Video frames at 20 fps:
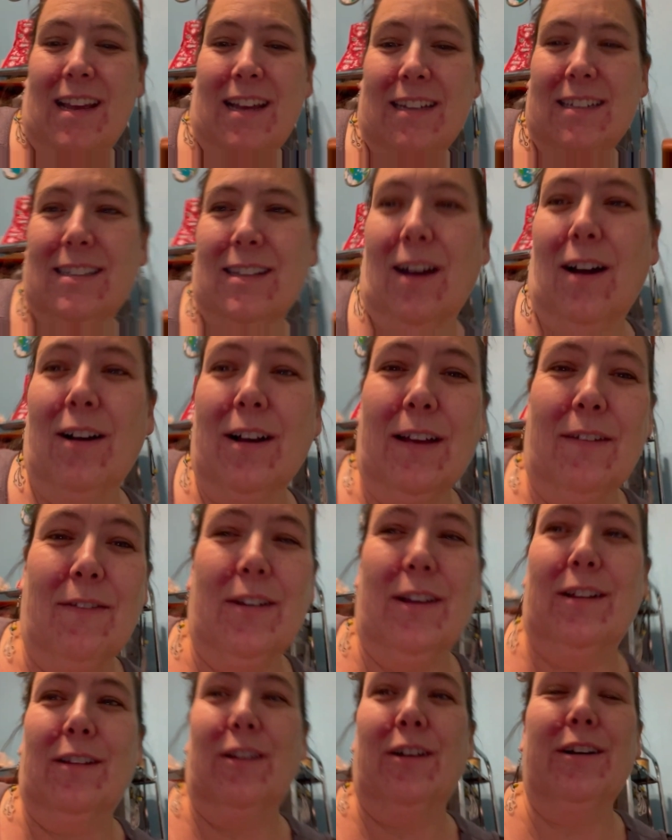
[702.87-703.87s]
So I'll give
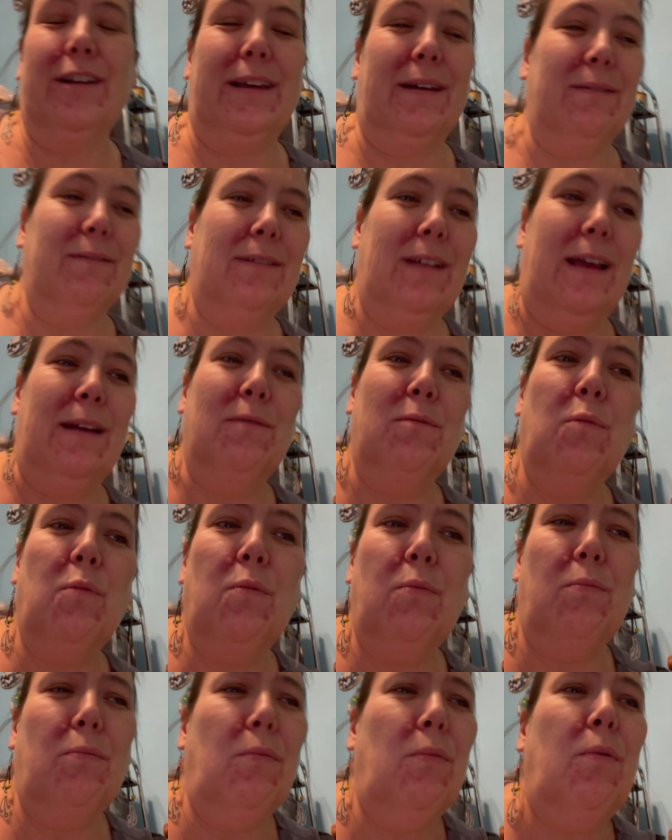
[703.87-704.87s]
you a look at
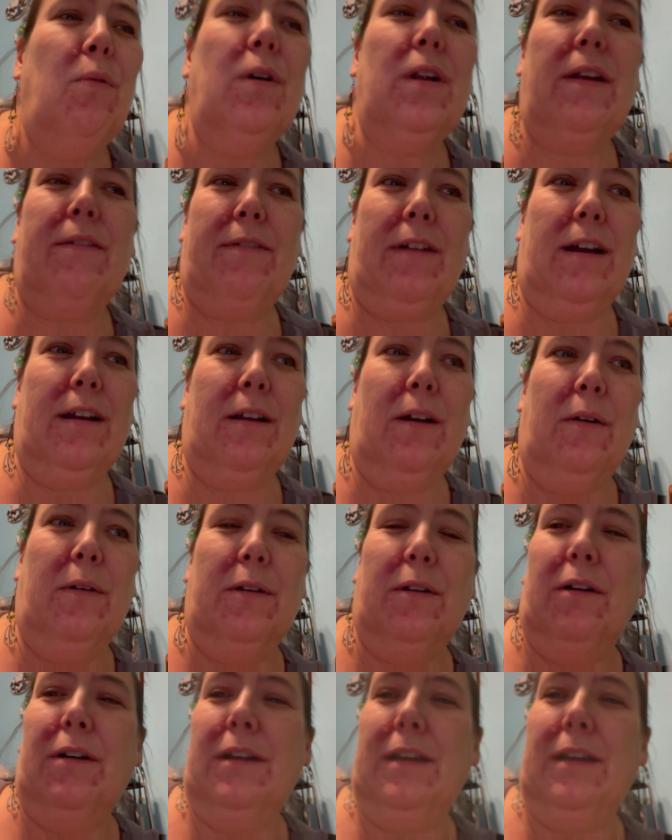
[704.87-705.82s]
what I've got going on